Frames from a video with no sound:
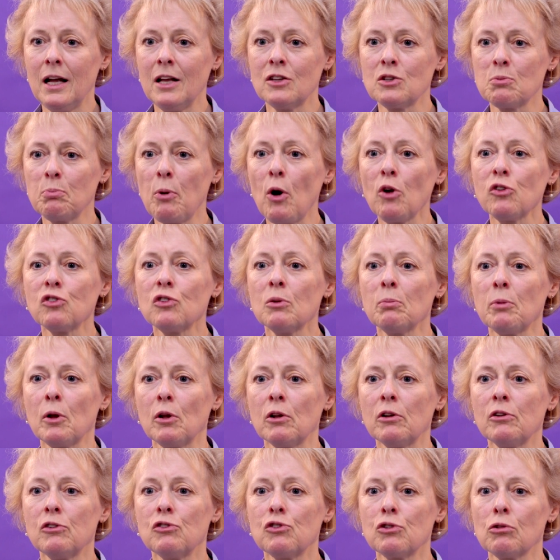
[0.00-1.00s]
It's
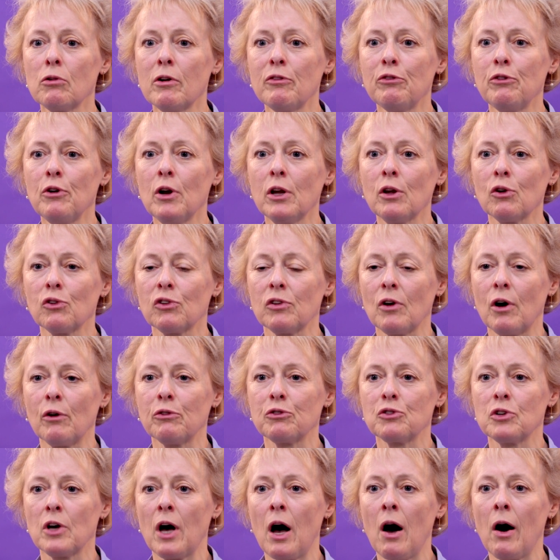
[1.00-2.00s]
possible to refer
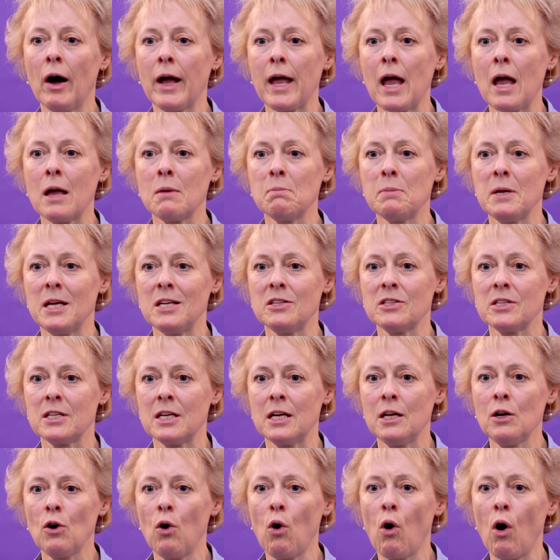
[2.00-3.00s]
yourself to
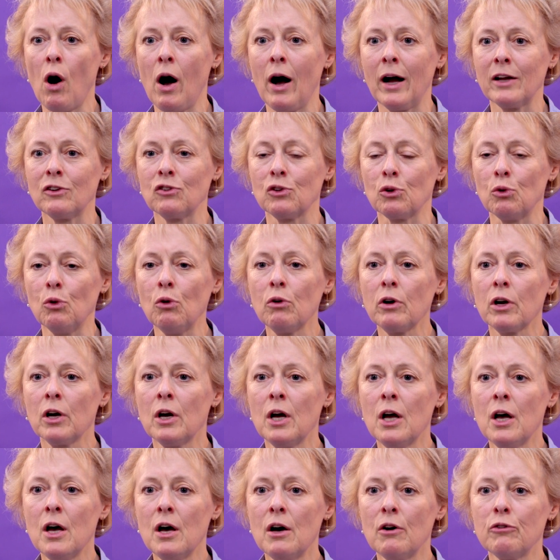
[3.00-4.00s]
IAPT or iTalk
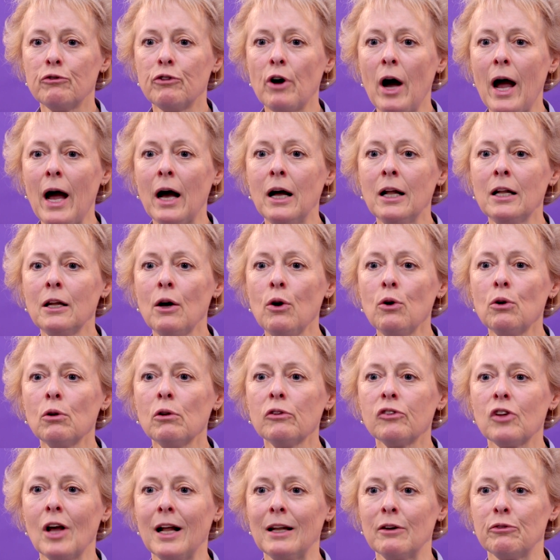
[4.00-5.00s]
via a
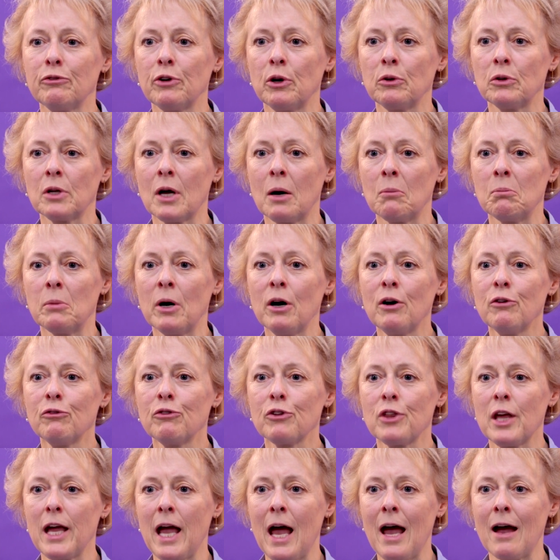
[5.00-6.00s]
local telephone number
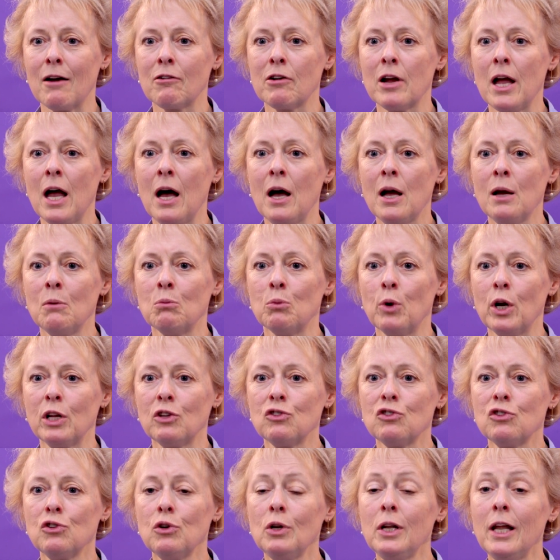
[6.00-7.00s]
for the area in
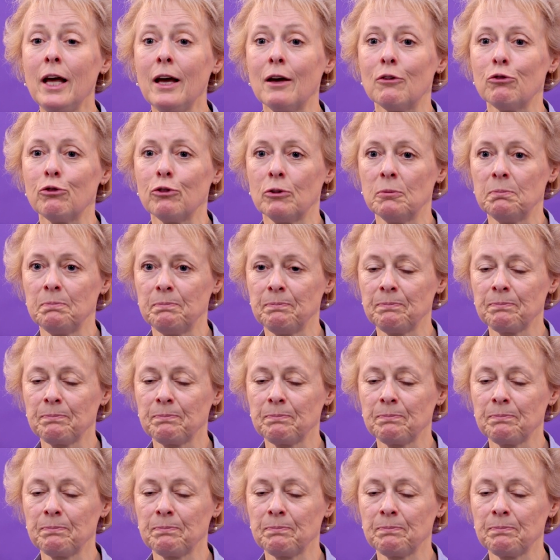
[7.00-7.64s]
which you live.